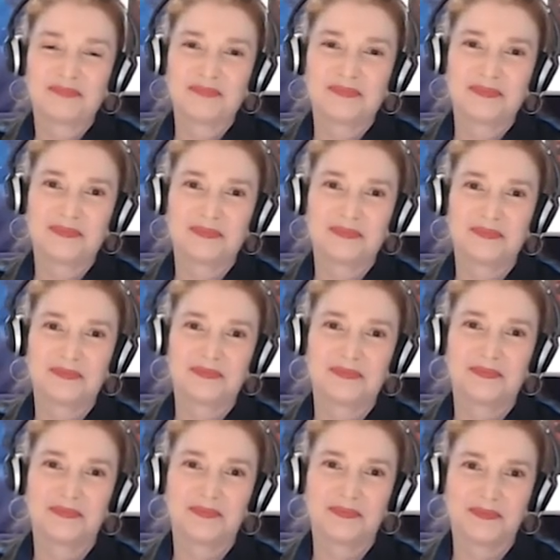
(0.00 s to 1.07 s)

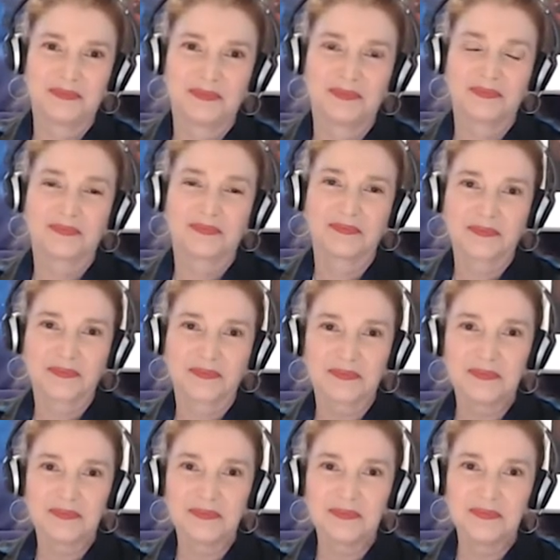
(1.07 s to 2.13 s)

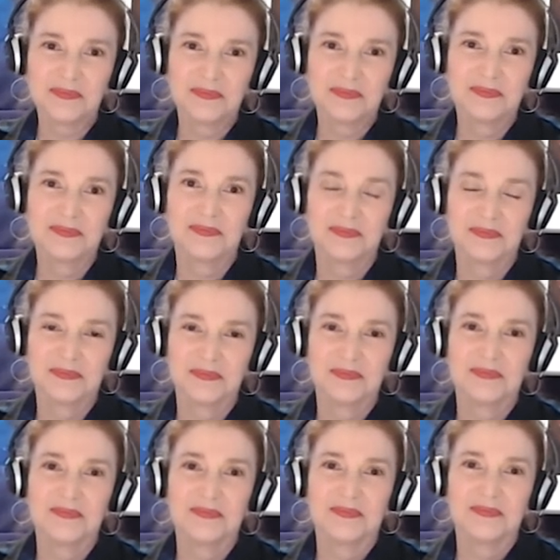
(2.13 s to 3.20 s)

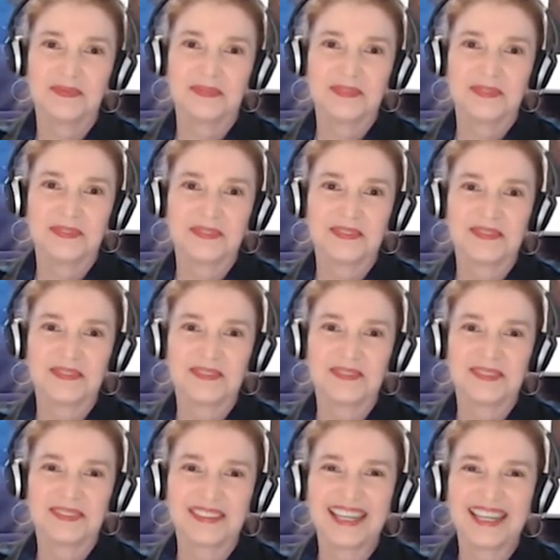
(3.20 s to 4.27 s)

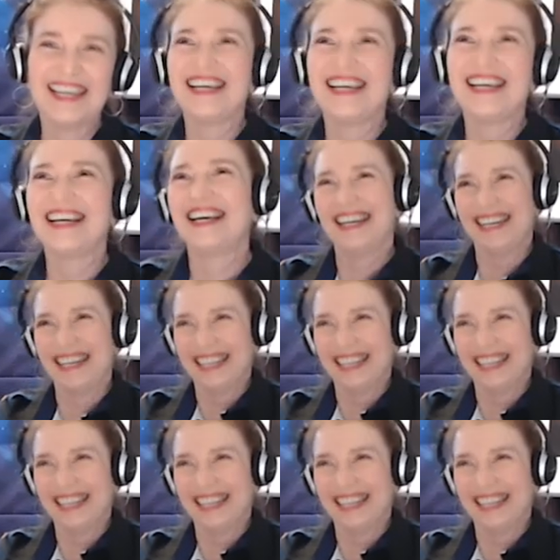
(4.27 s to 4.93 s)
This person isn't speaking.